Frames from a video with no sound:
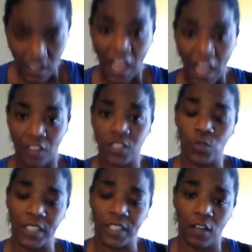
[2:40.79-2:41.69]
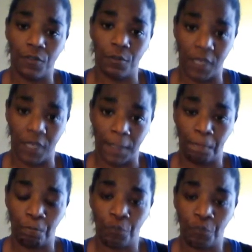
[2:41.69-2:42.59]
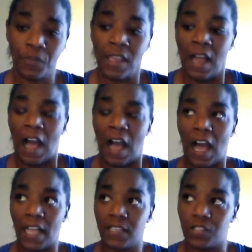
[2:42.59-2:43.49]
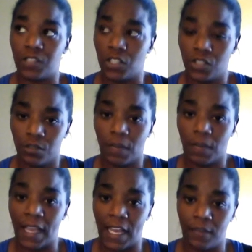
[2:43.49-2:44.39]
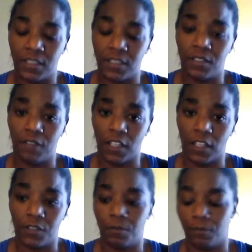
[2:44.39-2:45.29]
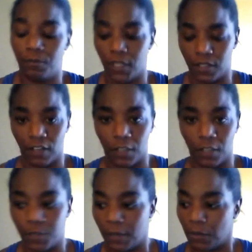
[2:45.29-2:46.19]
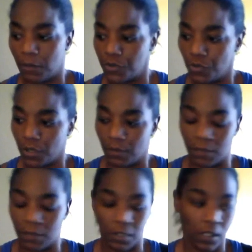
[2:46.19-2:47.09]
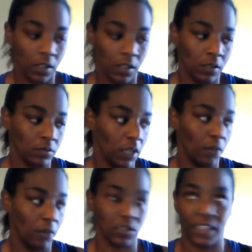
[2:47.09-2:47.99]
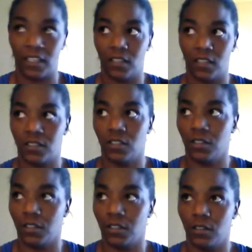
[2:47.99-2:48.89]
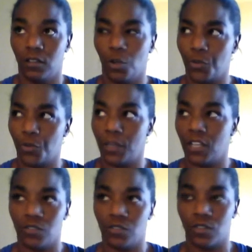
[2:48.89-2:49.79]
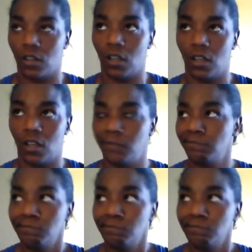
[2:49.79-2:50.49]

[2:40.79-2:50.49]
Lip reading: how this went down for me. I conditioned my abs and developed them. I was doing I was like still in the low 300s,